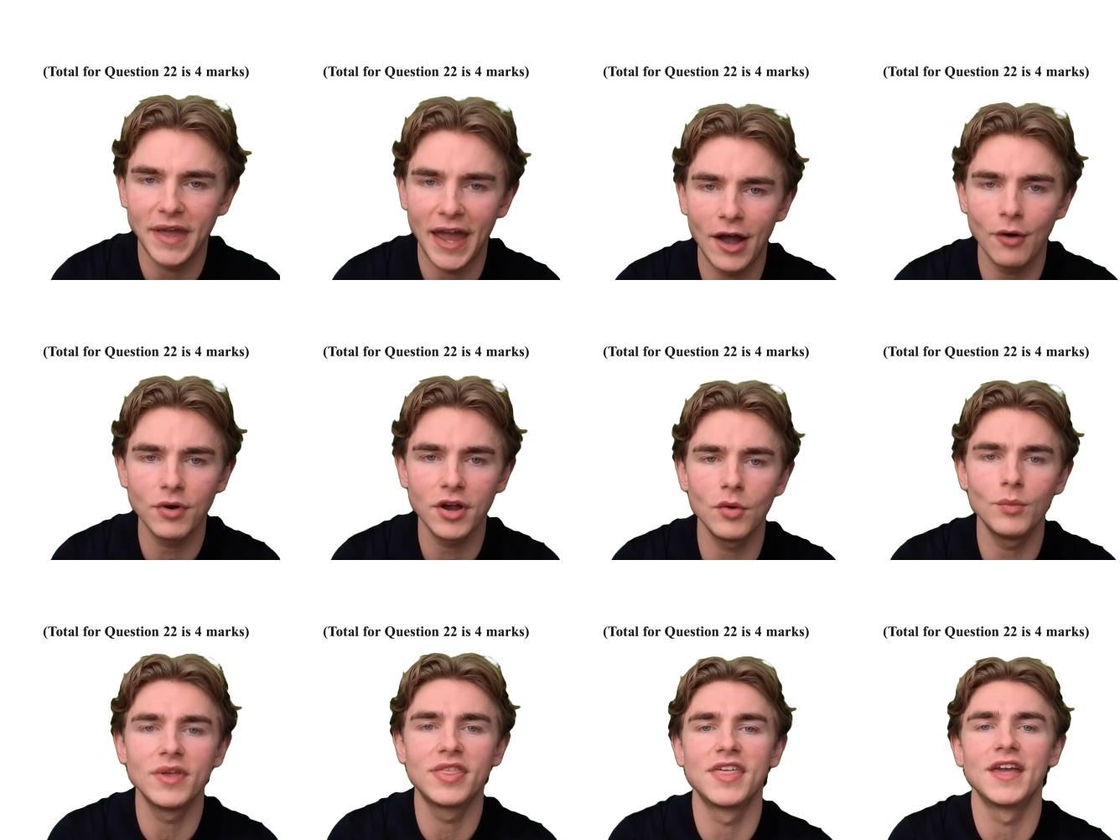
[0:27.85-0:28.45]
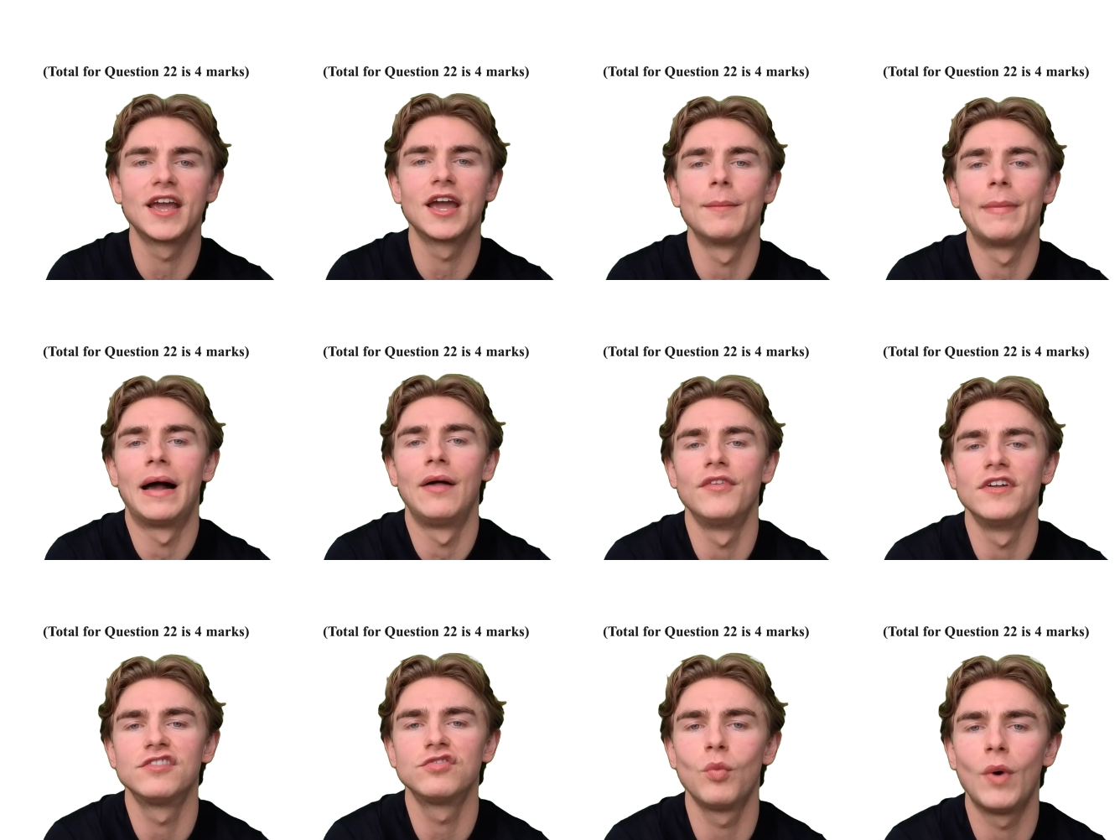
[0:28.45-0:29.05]
How can we think
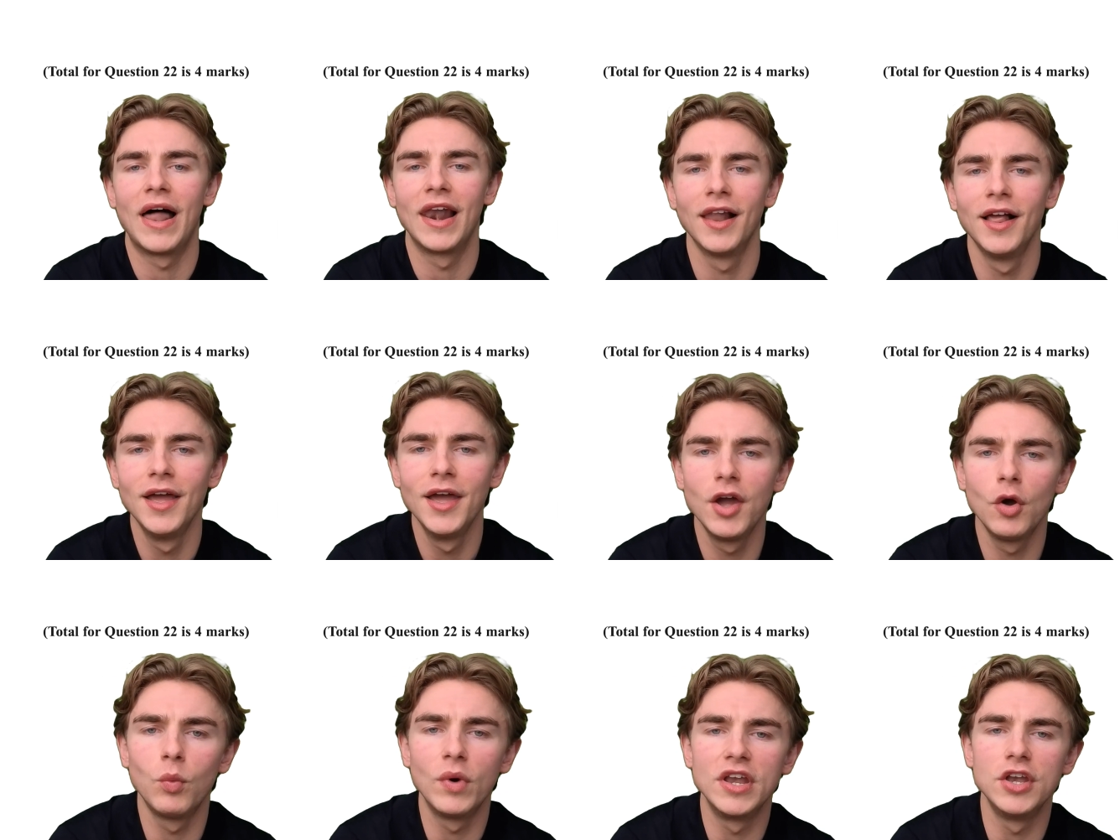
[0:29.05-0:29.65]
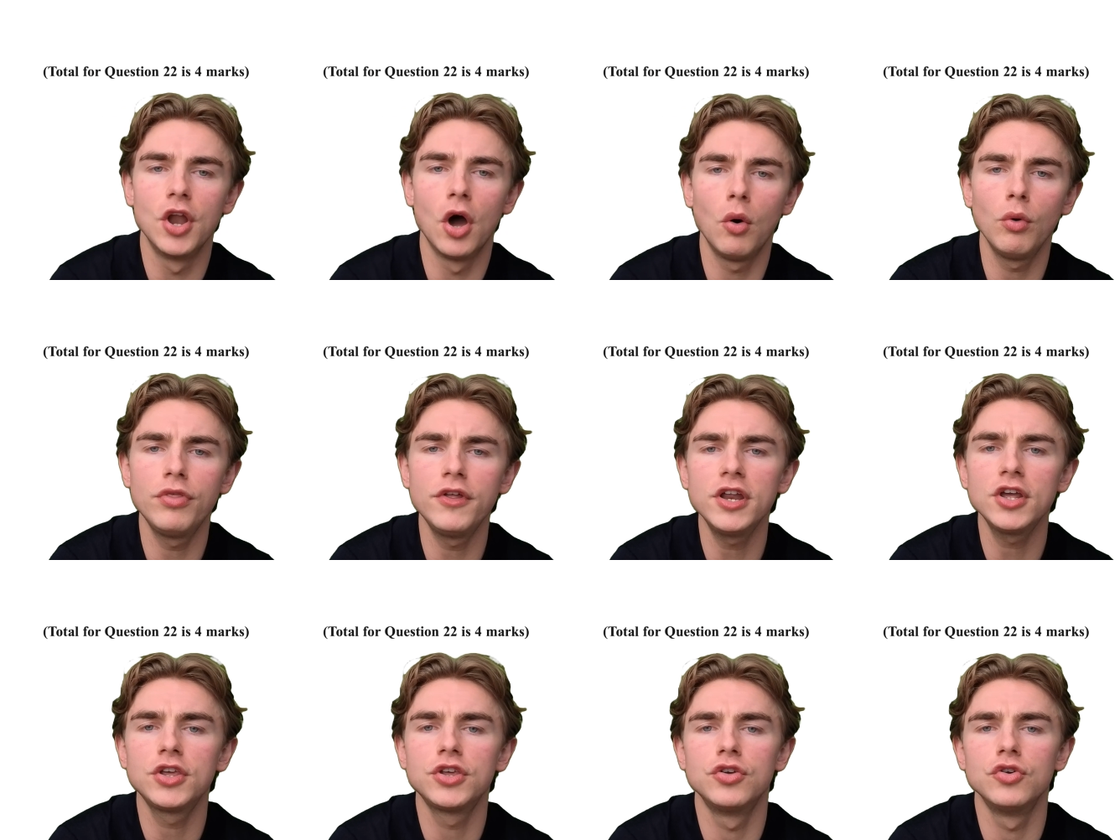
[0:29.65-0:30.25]
about this? Well, we know
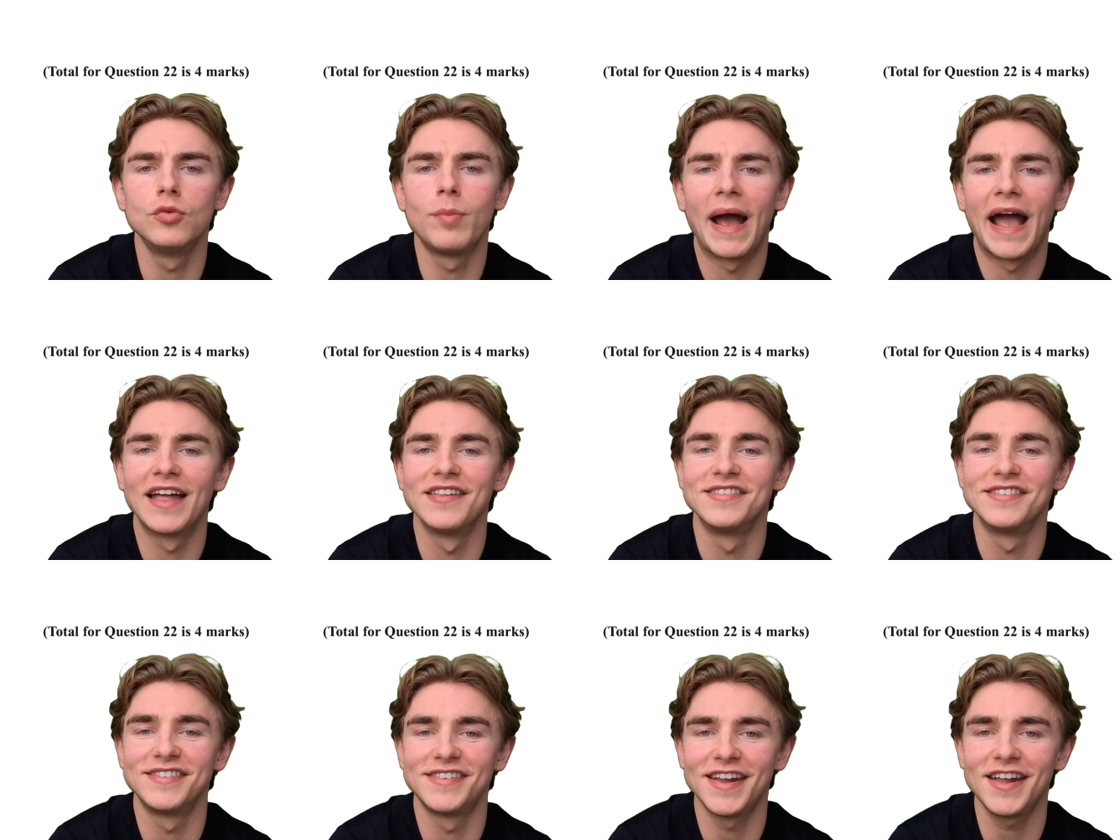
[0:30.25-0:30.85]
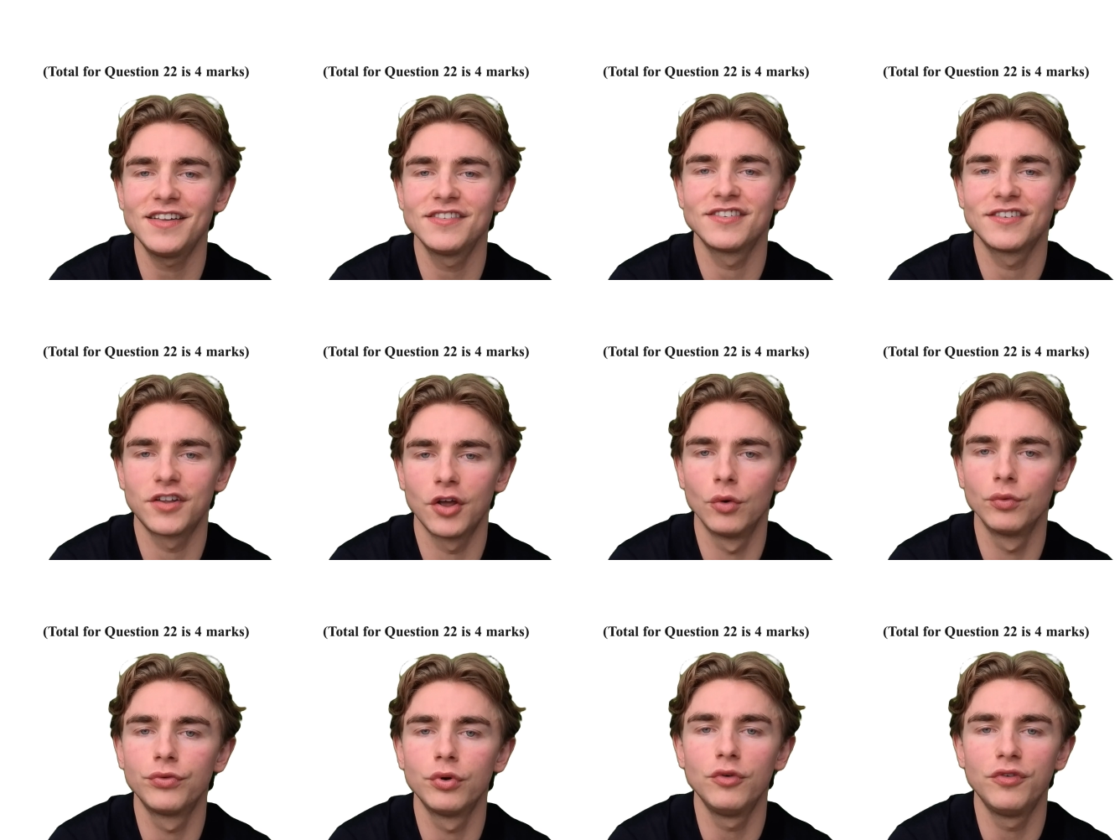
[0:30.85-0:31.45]
that a cube has six
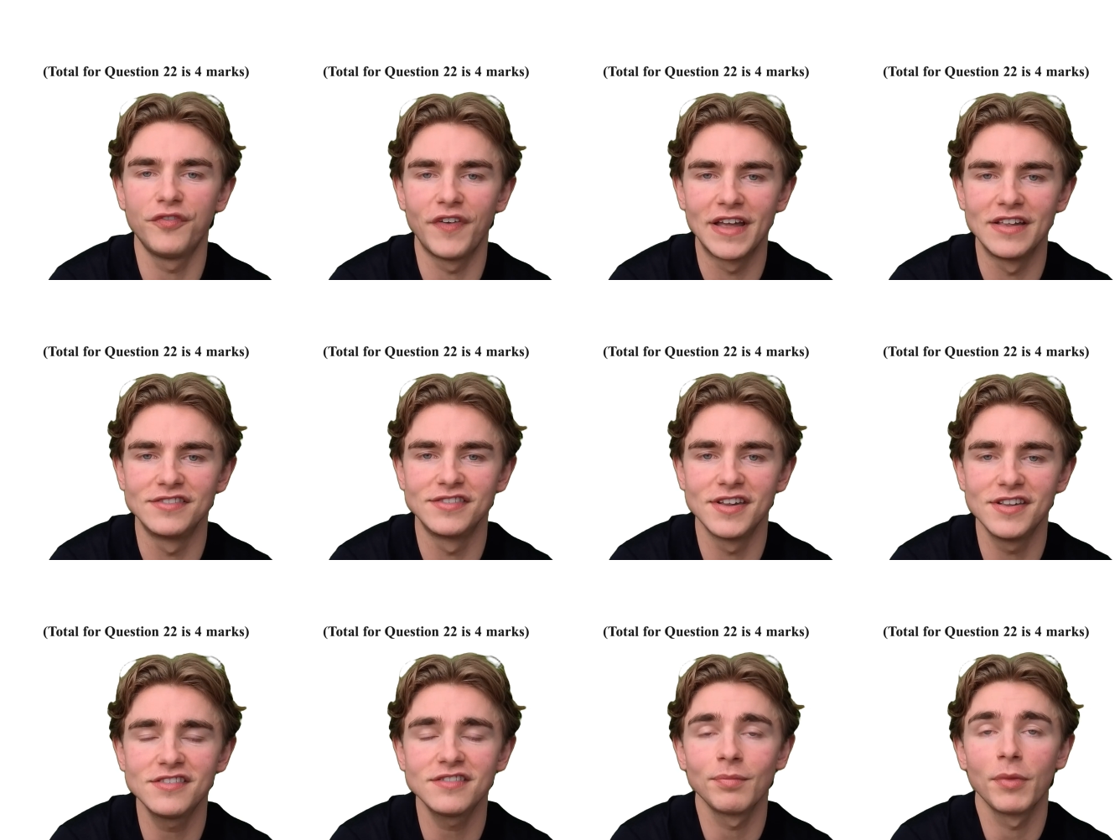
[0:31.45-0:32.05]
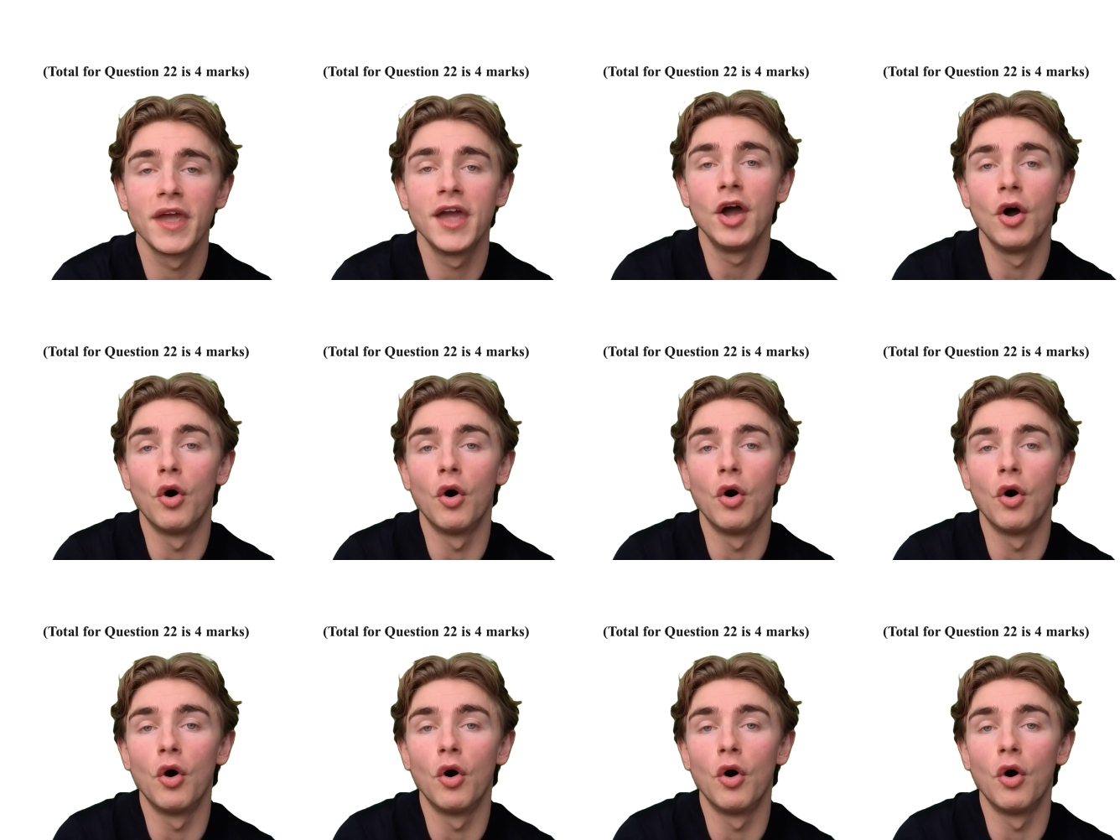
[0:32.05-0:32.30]
total faces.